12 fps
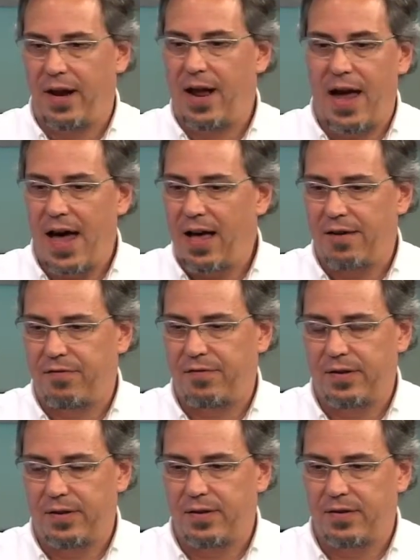that have
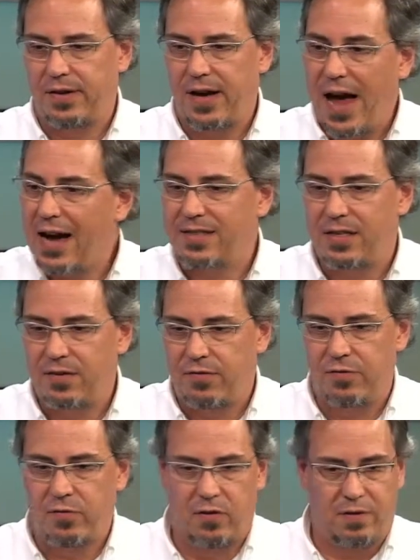the, the access
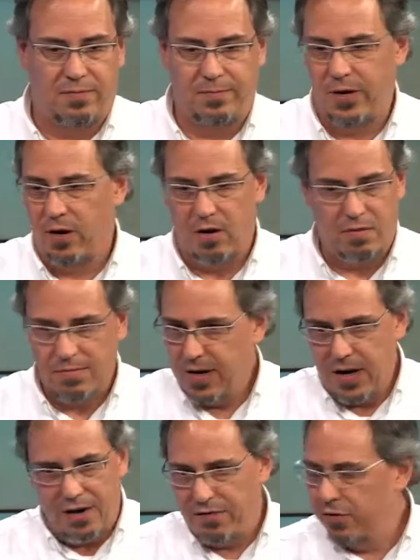for you know
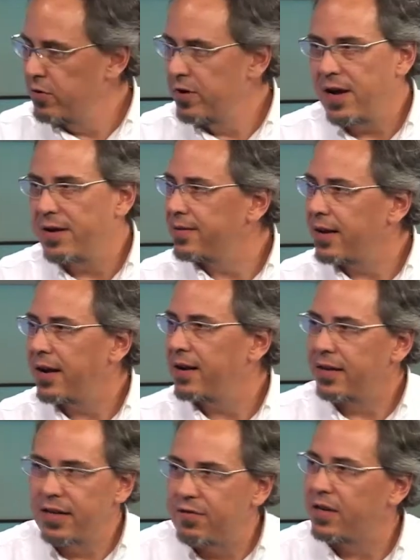food and, and
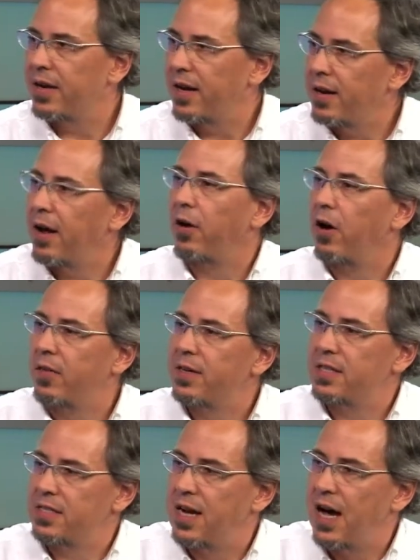living and, and all
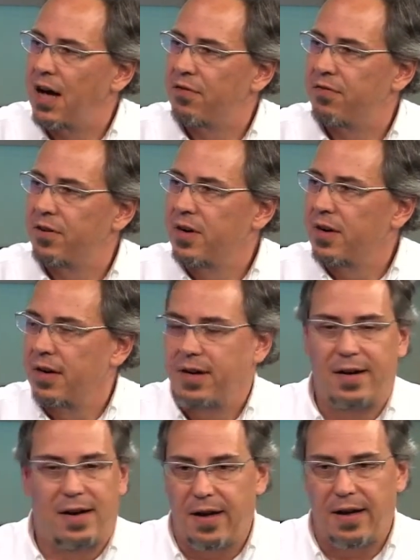that stuff, mm-hmm.
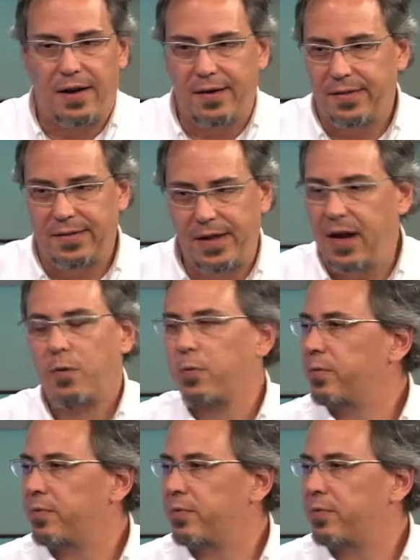uh, they are